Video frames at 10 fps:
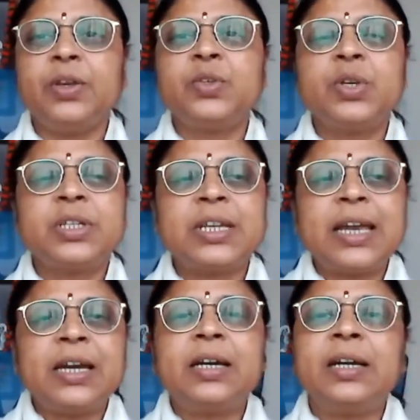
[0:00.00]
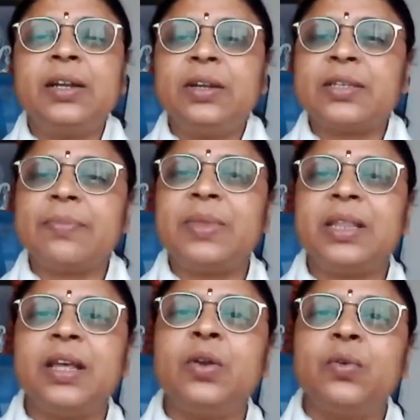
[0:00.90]
So it's like a, you know, something
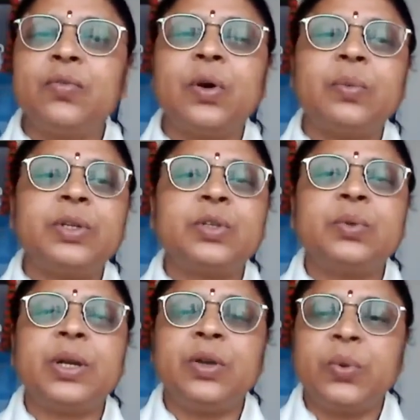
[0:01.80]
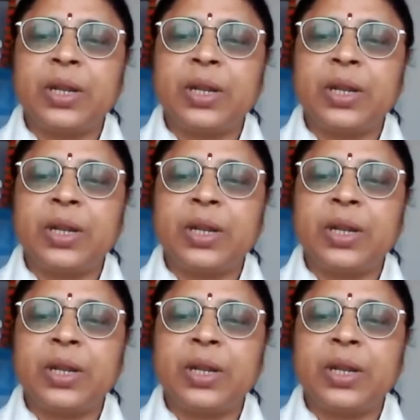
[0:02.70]
they look forward to, and you can